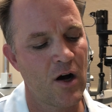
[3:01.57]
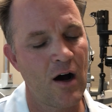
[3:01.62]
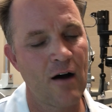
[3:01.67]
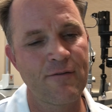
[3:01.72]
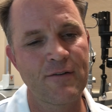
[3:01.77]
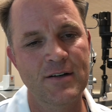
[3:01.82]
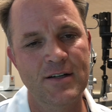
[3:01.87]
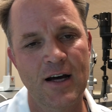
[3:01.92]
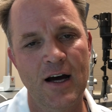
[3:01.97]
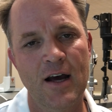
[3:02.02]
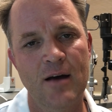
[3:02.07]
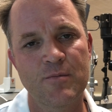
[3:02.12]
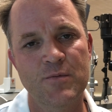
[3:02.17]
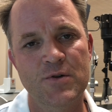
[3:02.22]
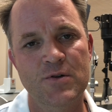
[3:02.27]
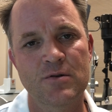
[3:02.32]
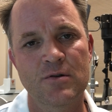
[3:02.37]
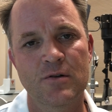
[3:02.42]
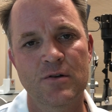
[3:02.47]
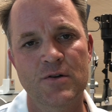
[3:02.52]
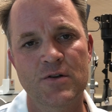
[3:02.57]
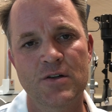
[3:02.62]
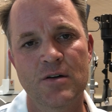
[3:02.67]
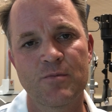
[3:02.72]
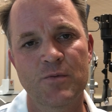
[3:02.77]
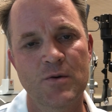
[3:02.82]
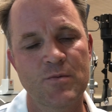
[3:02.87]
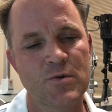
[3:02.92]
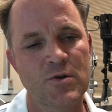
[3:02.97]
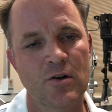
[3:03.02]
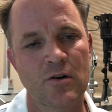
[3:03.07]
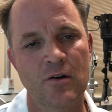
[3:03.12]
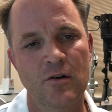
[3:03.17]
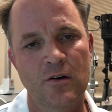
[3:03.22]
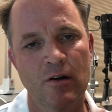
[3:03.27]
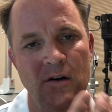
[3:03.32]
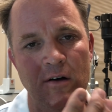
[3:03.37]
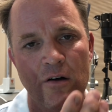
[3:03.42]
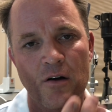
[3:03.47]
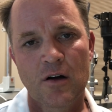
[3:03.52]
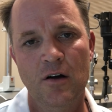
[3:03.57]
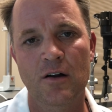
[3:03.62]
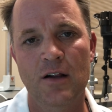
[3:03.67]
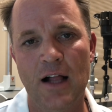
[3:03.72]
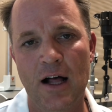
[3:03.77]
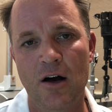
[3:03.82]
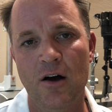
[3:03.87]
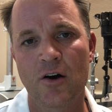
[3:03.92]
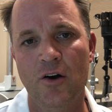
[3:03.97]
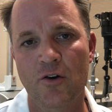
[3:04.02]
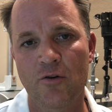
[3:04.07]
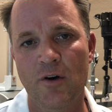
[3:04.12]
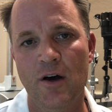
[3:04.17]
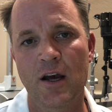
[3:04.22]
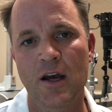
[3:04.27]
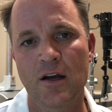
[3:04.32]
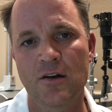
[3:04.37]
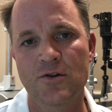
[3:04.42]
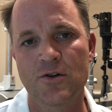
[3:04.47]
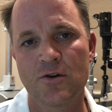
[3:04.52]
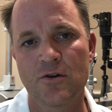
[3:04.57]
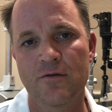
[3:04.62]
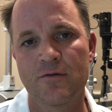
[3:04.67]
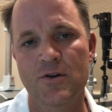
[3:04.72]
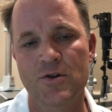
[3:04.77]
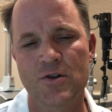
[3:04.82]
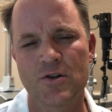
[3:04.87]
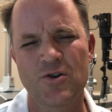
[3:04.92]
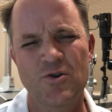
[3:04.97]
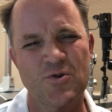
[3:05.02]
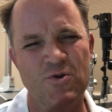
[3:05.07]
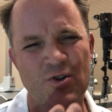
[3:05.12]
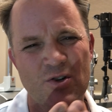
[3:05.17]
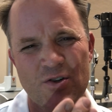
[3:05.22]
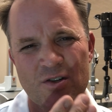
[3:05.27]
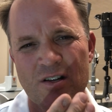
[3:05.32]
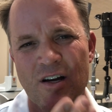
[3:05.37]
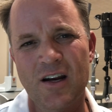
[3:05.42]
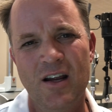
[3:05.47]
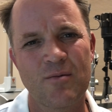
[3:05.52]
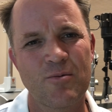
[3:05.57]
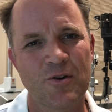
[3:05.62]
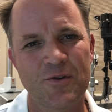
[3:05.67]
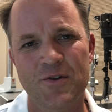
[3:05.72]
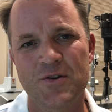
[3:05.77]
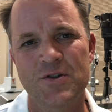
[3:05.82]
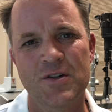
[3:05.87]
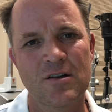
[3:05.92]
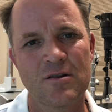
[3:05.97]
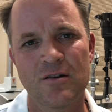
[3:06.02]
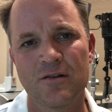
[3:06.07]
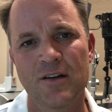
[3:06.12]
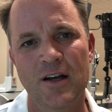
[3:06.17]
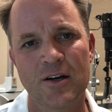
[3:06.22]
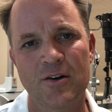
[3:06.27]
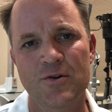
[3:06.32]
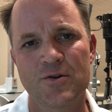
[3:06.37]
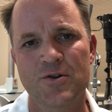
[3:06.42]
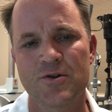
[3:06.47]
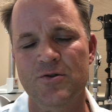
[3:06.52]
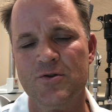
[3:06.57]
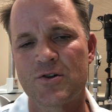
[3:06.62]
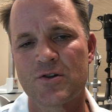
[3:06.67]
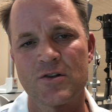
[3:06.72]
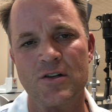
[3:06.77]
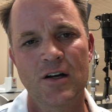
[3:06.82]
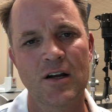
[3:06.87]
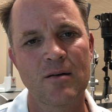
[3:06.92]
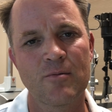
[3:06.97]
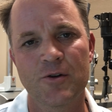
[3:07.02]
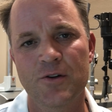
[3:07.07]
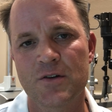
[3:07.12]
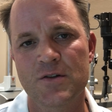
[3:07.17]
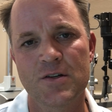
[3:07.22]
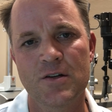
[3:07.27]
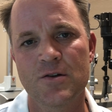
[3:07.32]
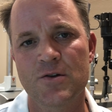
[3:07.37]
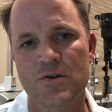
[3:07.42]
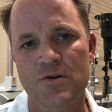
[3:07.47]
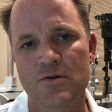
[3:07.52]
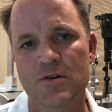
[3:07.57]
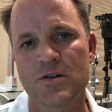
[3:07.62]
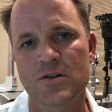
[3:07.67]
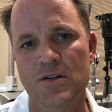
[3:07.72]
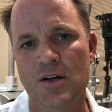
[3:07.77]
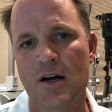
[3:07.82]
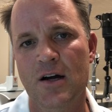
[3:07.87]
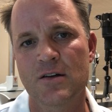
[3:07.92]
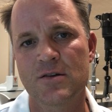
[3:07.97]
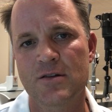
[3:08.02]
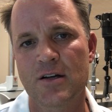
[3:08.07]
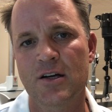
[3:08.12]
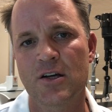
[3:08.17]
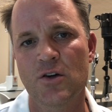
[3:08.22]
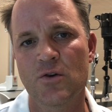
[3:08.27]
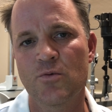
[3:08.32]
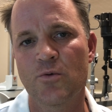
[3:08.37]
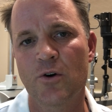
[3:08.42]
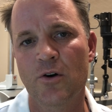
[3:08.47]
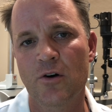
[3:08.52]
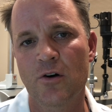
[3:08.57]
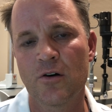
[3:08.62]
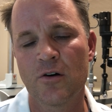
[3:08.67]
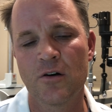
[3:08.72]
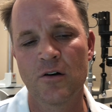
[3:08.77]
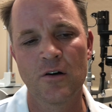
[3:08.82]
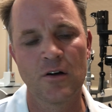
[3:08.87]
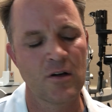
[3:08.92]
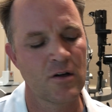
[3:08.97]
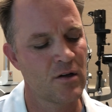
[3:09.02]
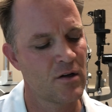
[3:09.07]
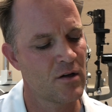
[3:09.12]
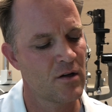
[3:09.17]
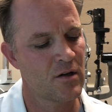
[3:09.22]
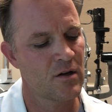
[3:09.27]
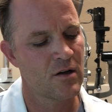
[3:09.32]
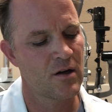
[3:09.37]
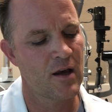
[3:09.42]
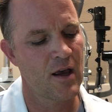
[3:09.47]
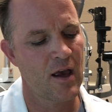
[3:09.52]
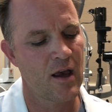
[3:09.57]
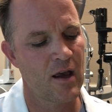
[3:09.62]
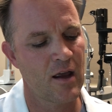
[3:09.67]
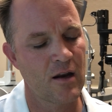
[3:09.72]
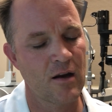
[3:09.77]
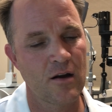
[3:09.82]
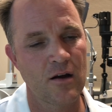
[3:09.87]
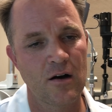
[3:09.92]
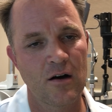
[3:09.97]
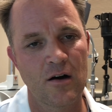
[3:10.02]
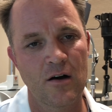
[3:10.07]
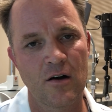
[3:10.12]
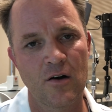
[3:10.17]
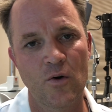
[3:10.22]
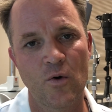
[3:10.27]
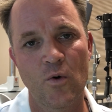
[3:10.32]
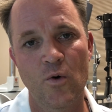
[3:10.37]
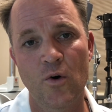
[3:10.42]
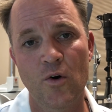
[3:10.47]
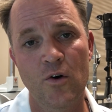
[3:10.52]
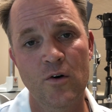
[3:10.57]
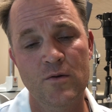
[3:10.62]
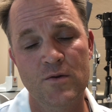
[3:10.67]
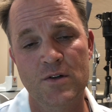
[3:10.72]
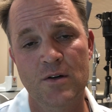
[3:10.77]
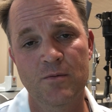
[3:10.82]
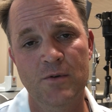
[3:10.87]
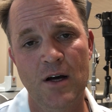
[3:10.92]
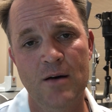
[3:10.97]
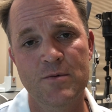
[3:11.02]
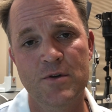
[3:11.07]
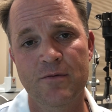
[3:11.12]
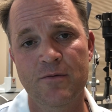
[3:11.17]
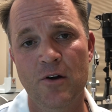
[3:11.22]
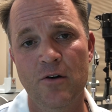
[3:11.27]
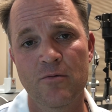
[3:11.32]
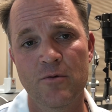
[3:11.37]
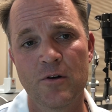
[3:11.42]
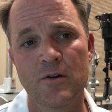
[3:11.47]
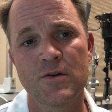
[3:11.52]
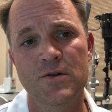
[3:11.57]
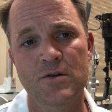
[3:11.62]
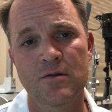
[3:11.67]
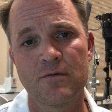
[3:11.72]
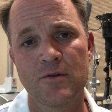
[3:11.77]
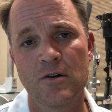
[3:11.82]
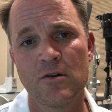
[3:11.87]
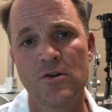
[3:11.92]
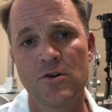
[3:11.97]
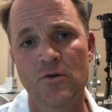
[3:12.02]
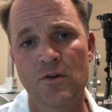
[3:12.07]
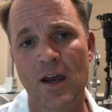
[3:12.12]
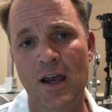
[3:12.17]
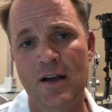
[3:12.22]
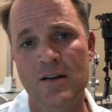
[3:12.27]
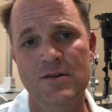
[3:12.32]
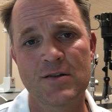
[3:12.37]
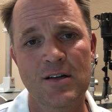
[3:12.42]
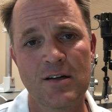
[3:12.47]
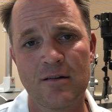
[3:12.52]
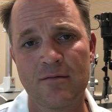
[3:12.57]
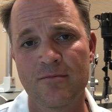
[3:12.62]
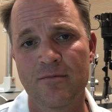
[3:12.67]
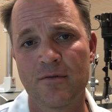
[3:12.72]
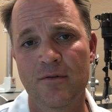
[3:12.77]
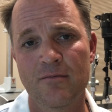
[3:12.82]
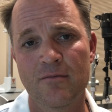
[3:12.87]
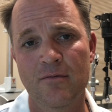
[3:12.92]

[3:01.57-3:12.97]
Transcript: oftentimes the symptoms are a graying to your vision. You're just not able to see the letters. You're just not able to see the street signs like you were. And or sometimes if they're really severe, you can't see.